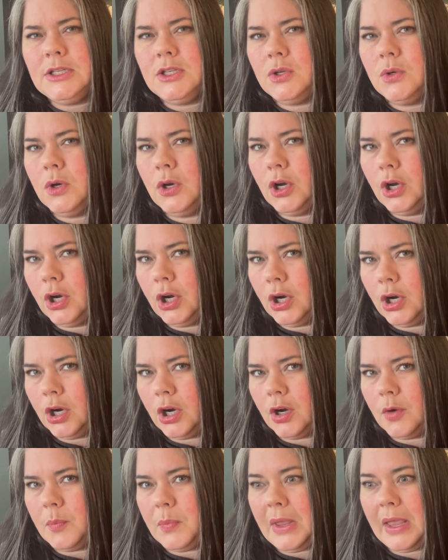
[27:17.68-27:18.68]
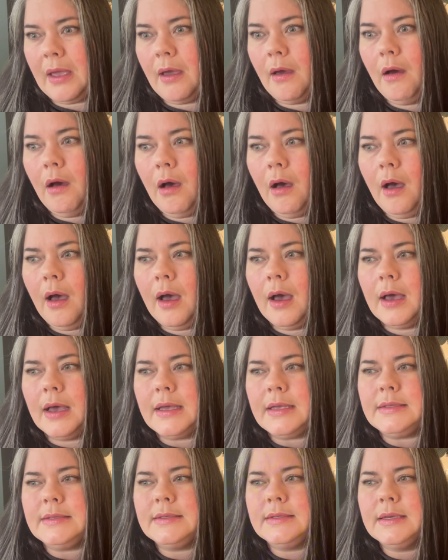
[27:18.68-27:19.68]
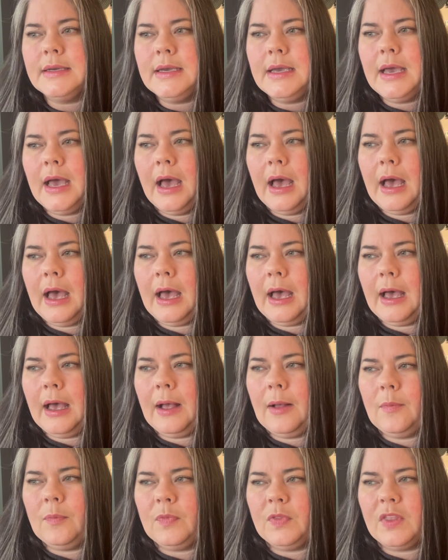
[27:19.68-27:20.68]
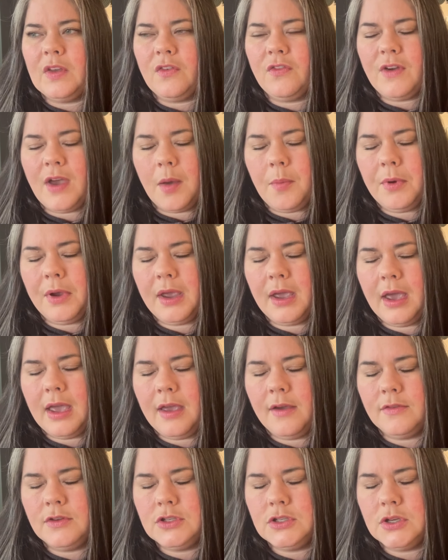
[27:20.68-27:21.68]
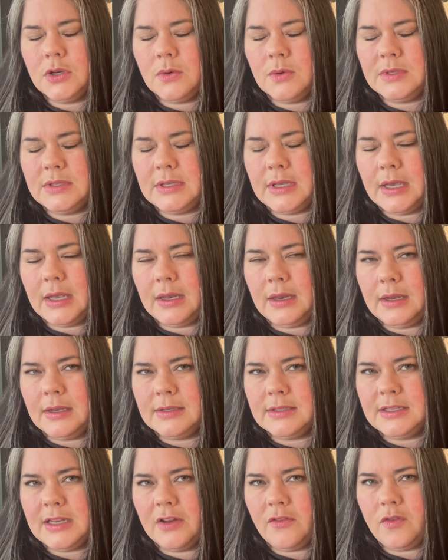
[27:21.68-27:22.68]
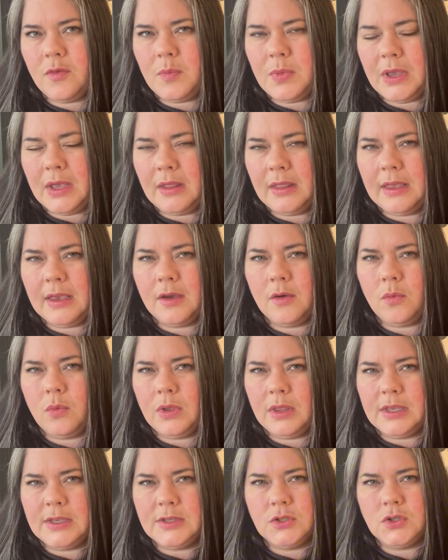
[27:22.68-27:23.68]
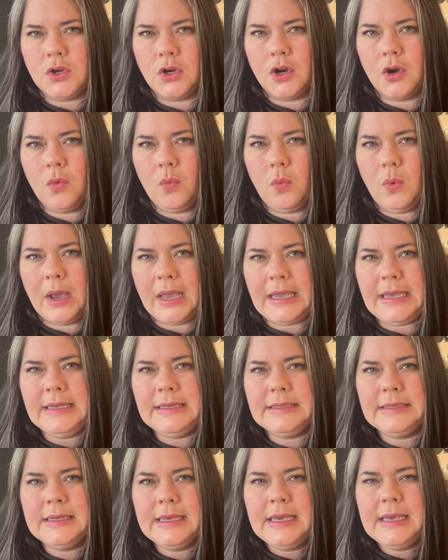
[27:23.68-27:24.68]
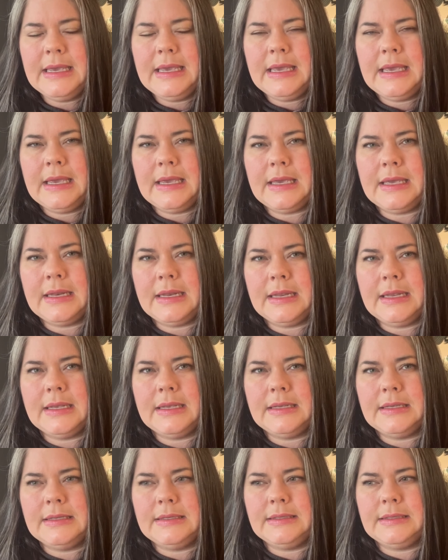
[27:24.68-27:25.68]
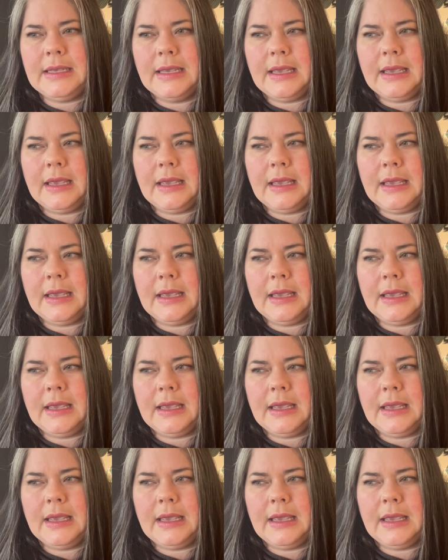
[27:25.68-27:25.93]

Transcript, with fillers: do her because the fabric I have chosen, instead of it being like a really stark white, it is